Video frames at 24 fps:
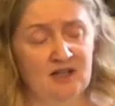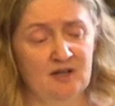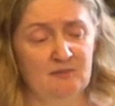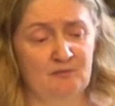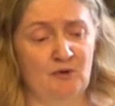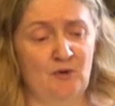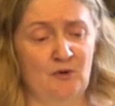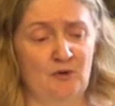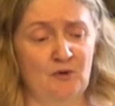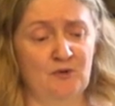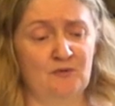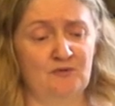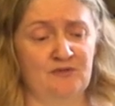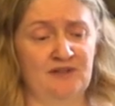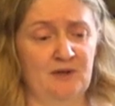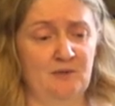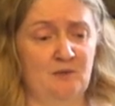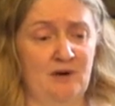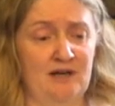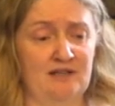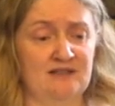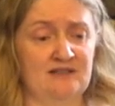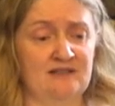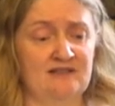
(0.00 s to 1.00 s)
But hopefully
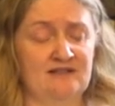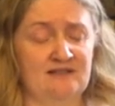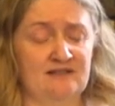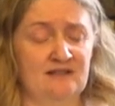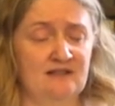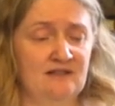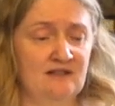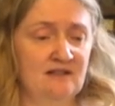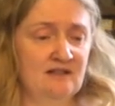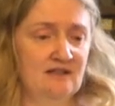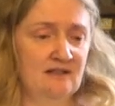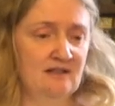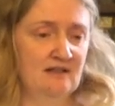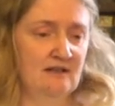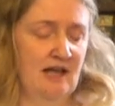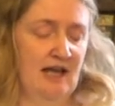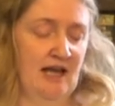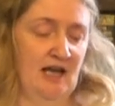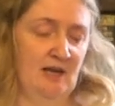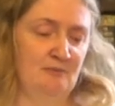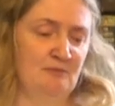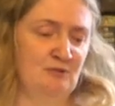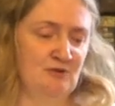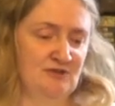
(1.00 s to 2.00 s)
once
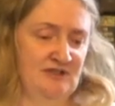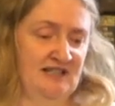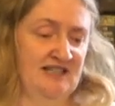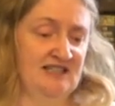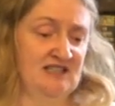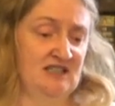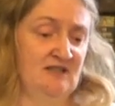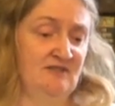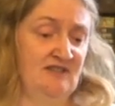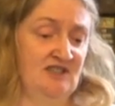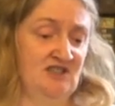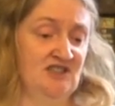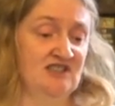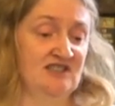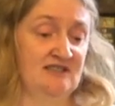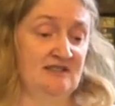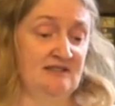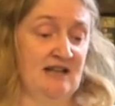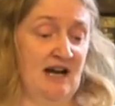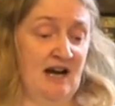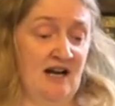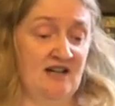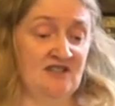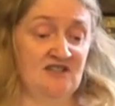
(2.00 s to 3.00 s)
uh, post-excavation
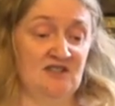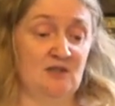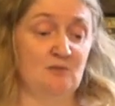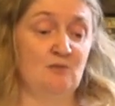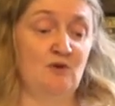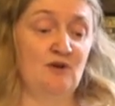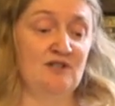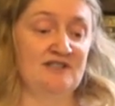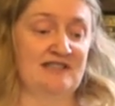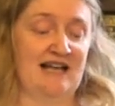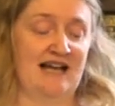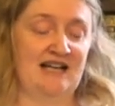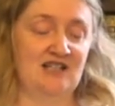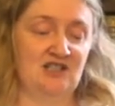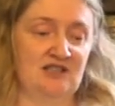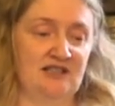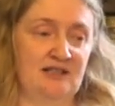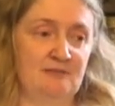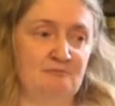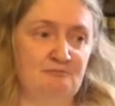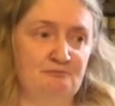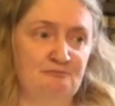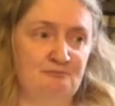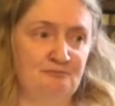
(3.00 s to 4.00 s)
starts, there was
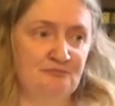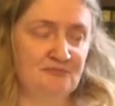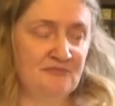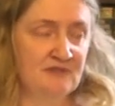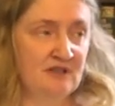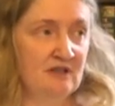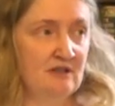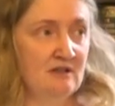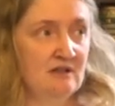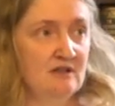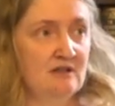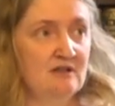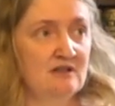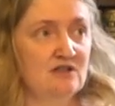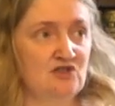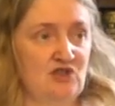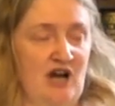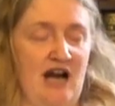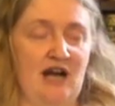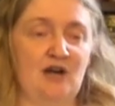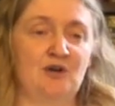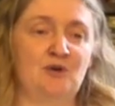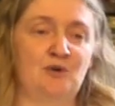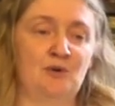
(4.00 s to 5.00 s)
actually
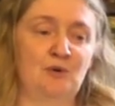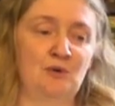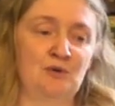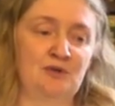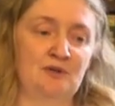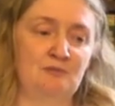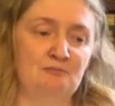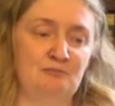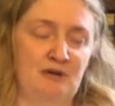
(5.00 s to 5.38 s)
charcoal and